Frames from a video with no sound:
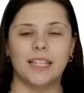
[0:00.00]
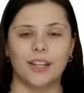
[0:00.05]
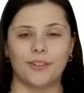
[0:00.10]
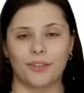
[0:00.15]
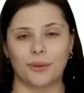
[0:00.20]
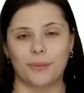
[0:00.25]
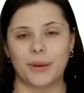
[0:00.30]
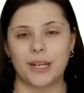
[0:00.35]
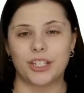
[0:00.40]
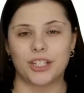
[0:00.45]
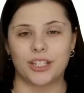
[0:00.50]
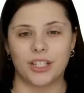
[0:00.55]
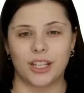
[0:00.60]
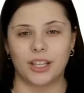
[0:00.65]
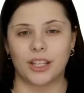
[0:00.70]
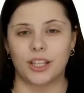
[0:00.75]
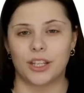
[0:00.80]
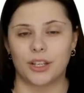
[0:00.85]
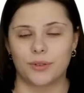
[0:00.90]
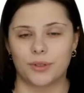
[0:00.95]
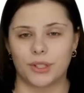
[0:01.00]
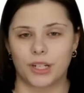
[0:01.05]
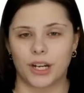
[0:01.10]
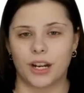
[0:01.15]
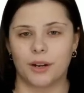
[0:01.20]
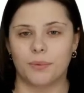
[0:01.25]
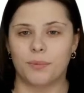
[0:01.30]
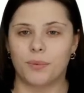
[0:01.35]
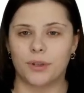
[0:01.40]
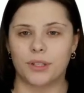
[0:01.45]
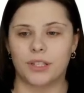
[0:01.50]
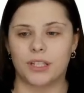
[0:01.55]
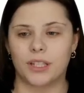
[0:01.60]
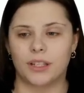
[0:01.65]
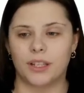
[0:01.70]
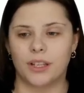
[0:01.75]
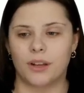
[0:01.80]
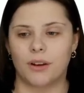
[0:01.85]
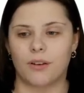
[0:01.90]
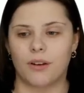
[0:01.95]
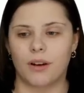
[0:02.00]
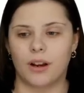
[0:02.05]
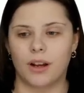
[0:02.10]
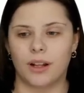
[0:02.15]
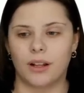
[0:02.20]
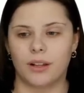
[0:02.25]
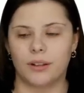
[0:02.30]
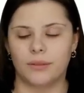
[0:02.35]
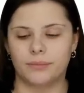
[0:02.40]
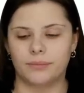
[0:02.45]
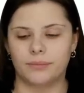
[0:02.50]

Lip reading: information that the user inputs in the URL.